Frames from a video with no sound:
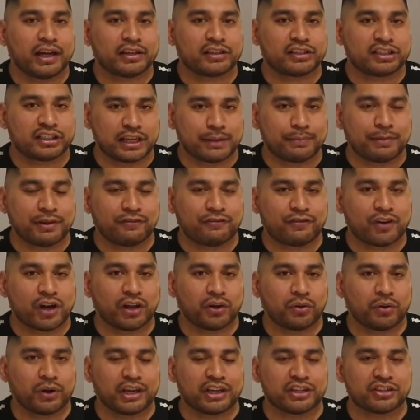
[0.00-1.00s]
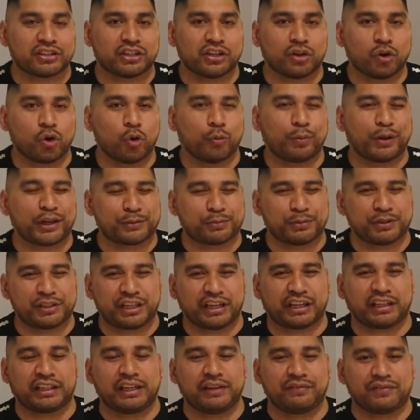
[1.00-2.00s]
semi-final against the All Blacks,
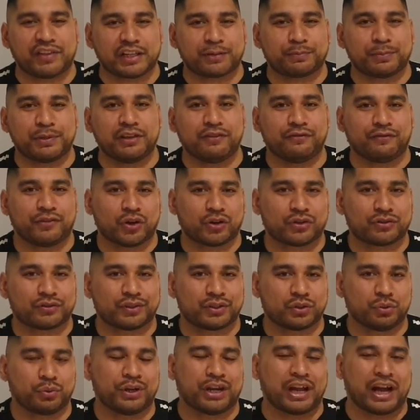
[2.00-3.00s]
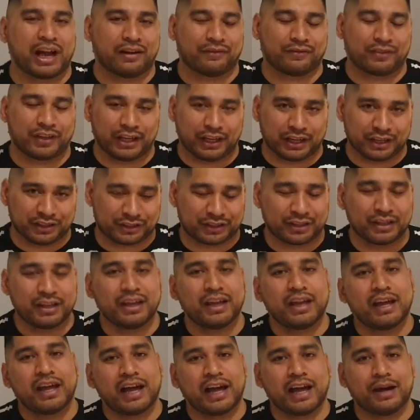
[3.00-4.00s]
particularly if that's been your focus for 2.5 years,
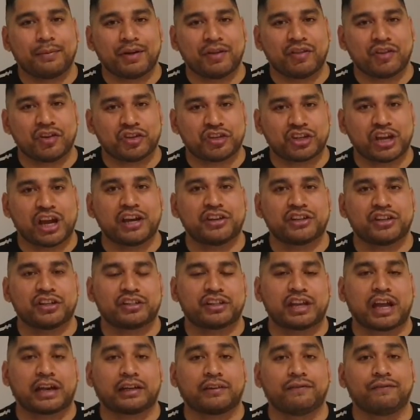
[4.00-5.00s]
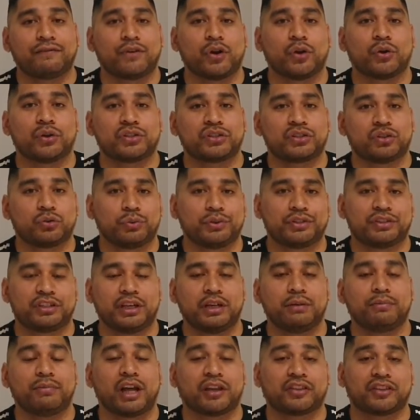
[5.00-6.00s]
and then changing tact and focus to a
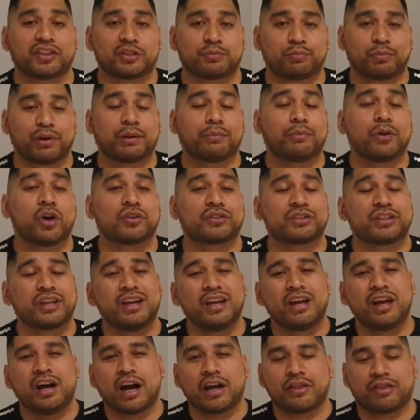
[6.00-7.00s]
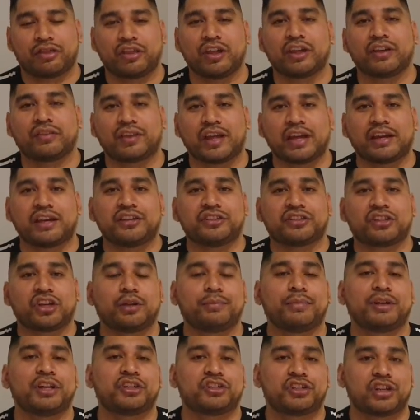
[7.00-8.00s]
team like the Springboks, I think that is
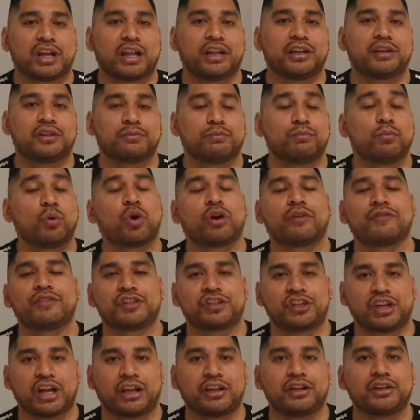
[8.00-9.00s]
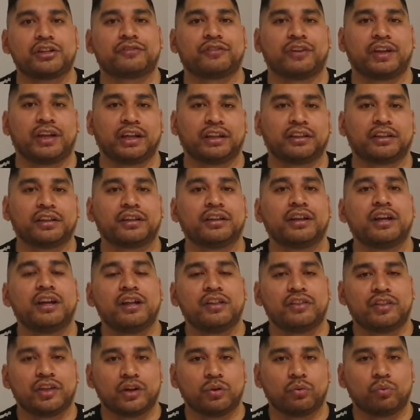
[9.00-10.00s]
going to be a challenge, more of a challenge for England
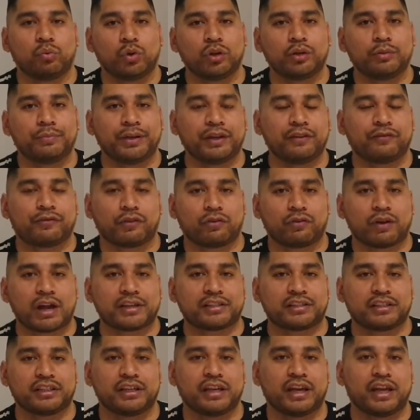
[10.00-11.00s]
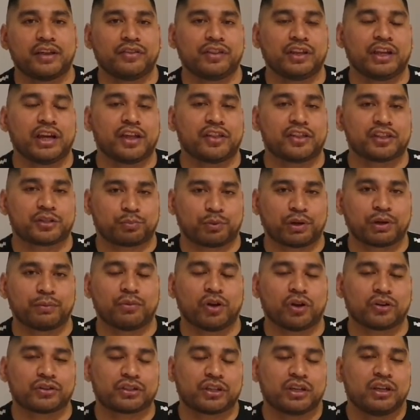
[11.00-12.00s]
than it will be for Rassie and the
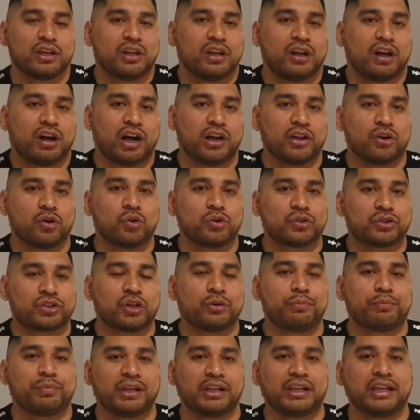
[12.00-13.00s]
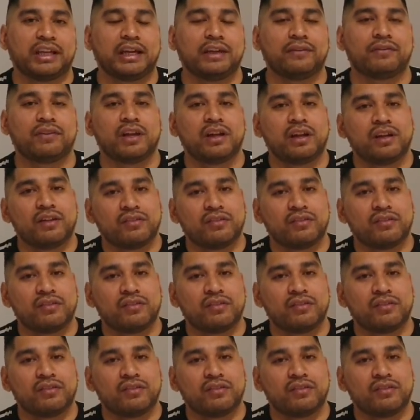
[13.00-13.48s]
Springboks. I also believe